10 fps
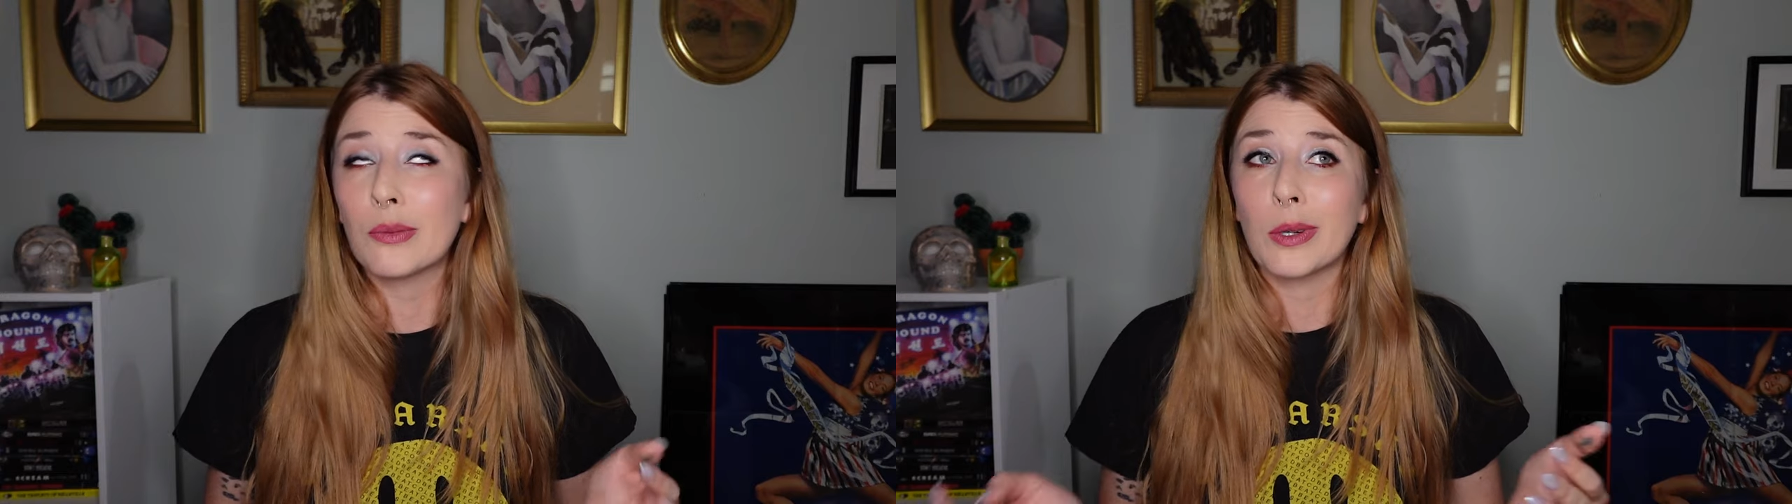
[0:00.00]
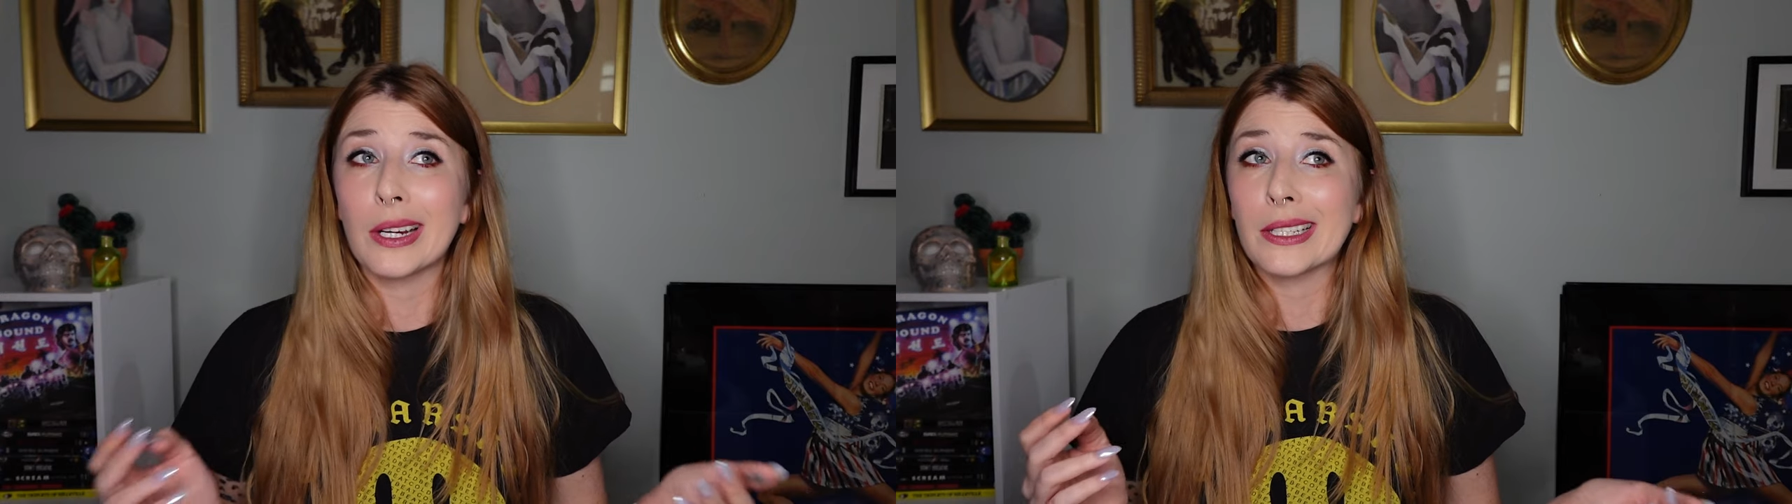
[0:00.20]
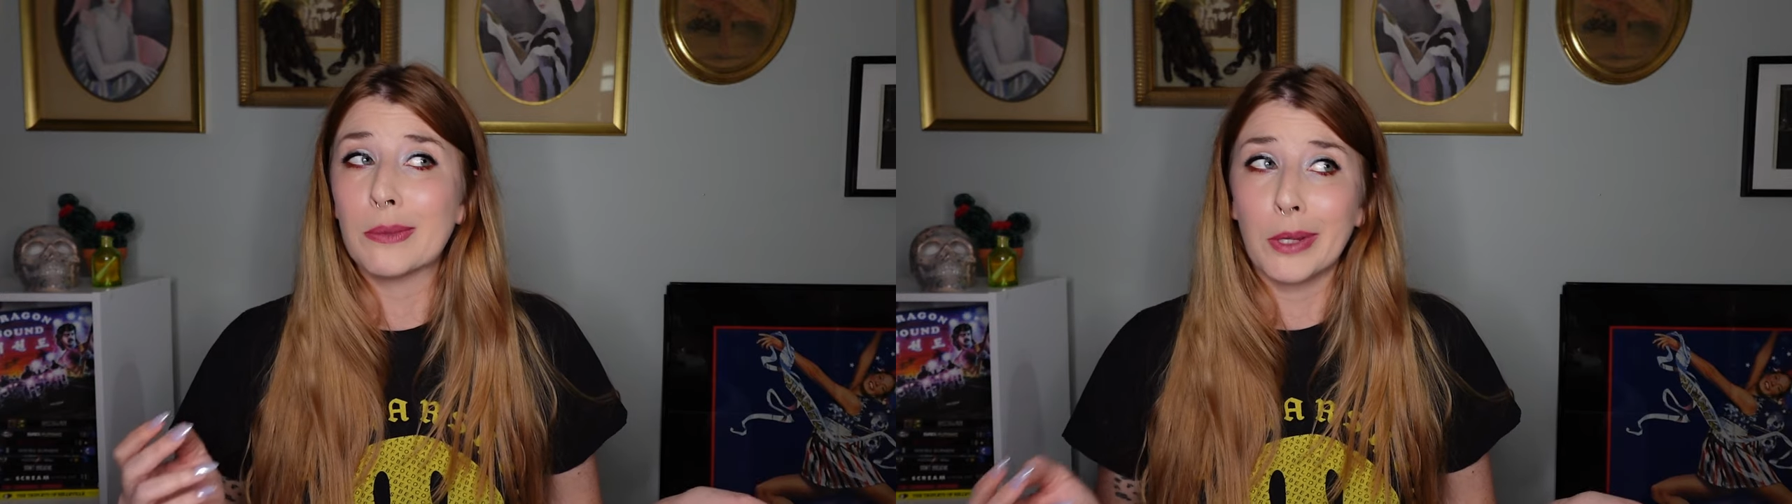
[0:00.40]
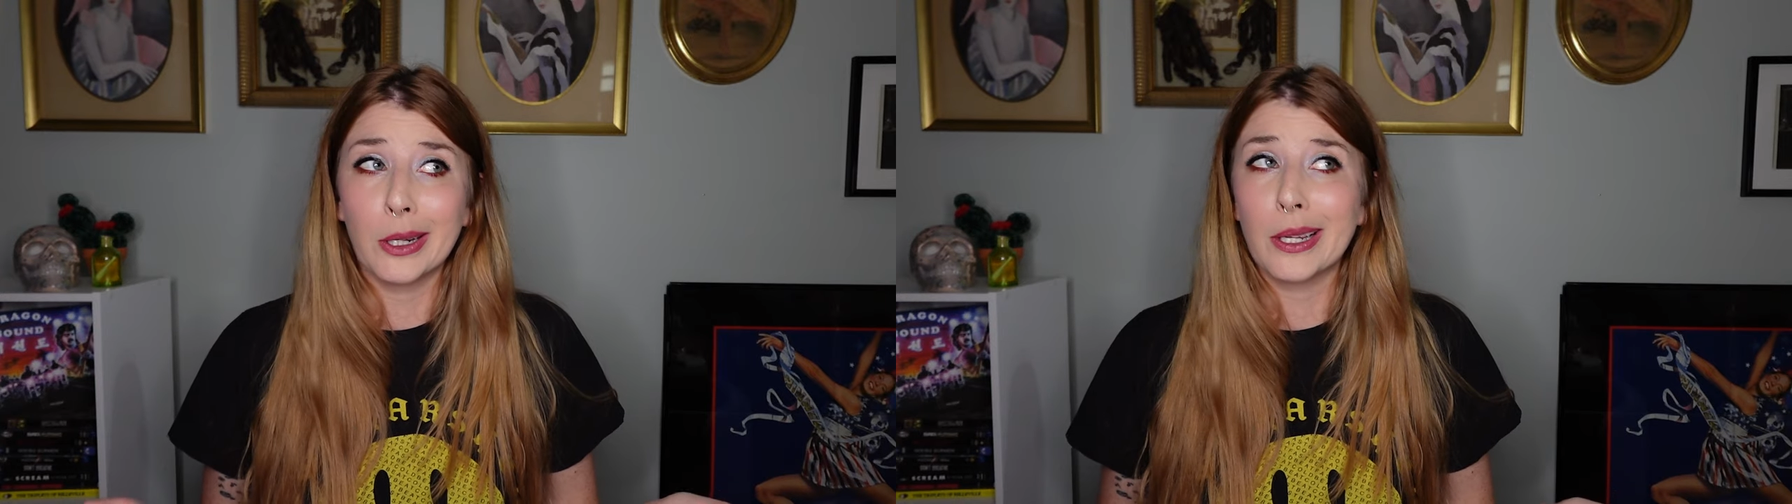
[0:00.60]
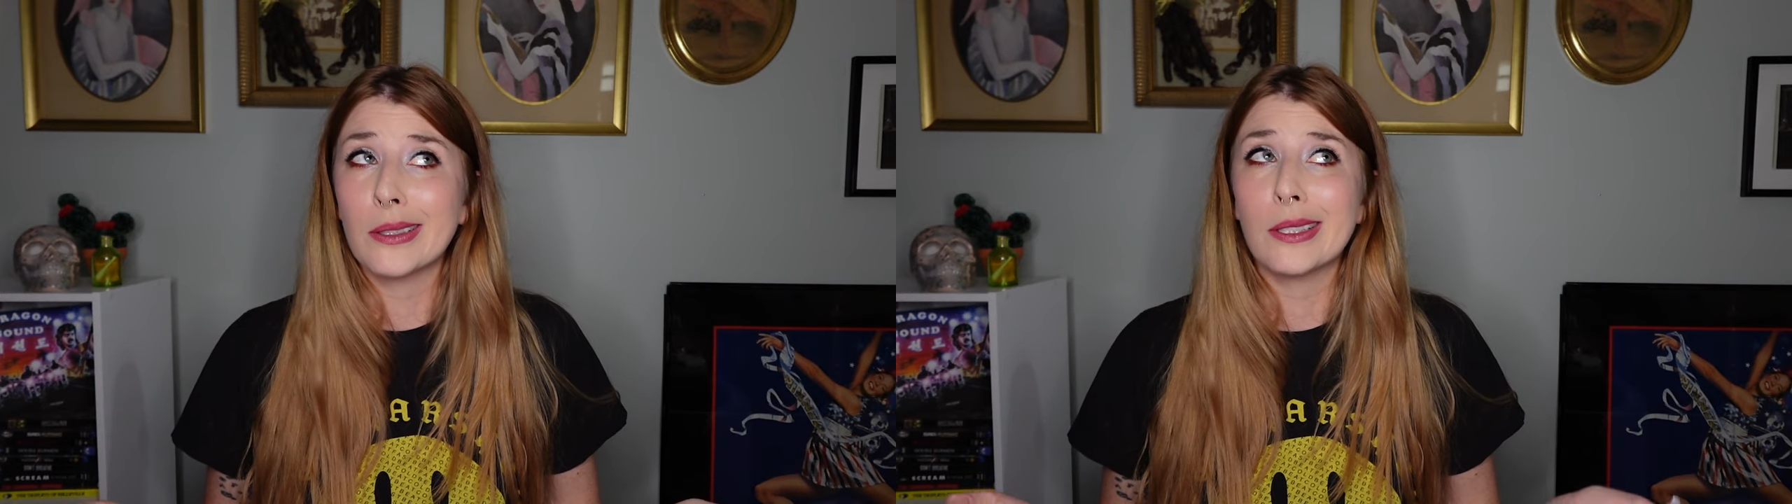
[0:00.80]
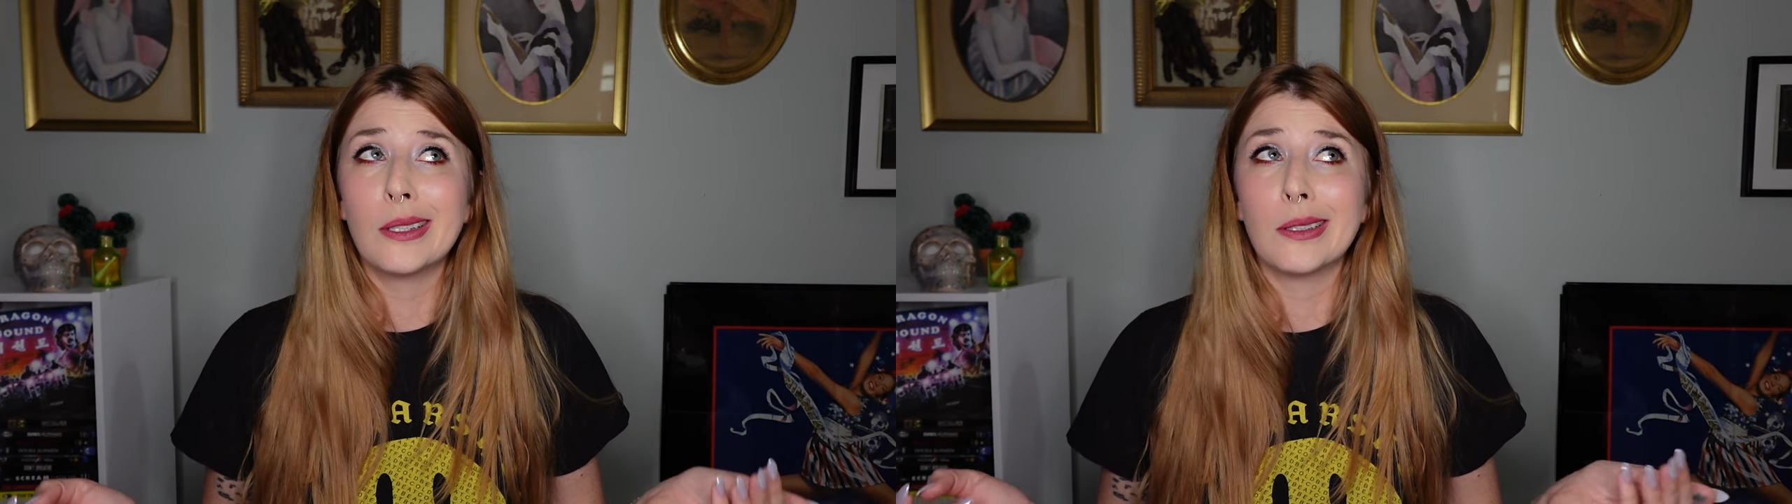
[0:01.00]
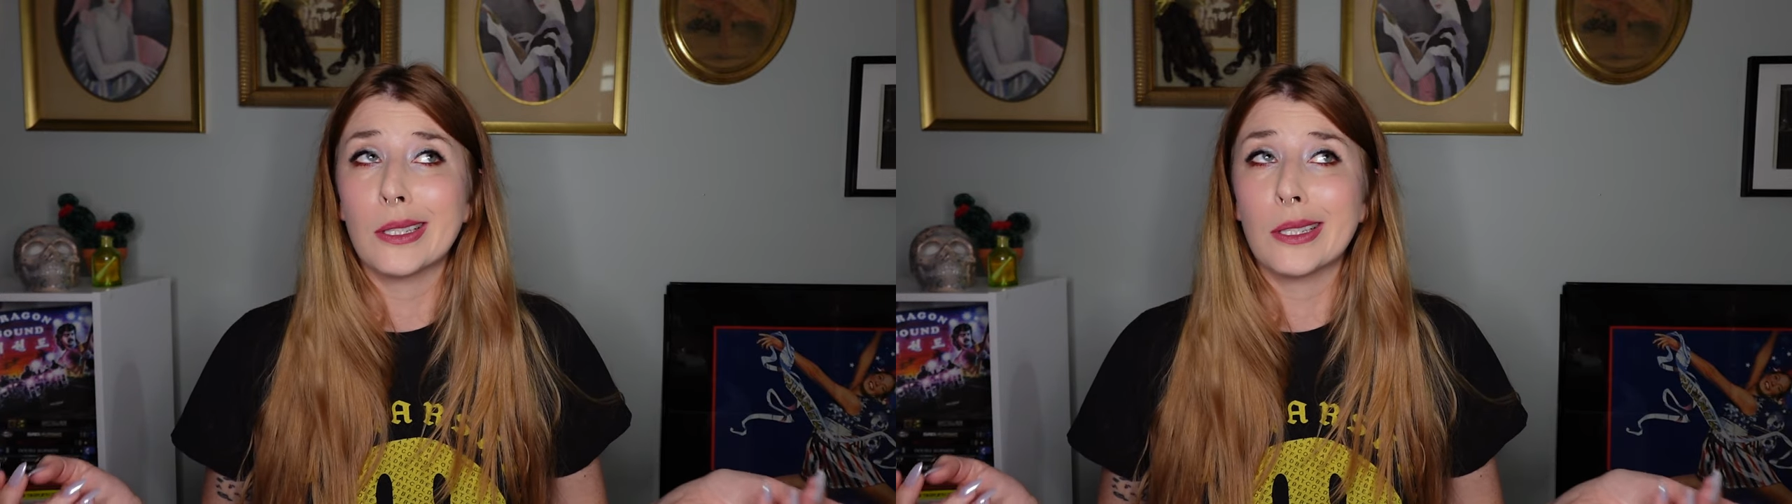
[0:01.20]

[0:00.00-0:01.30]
were experiencing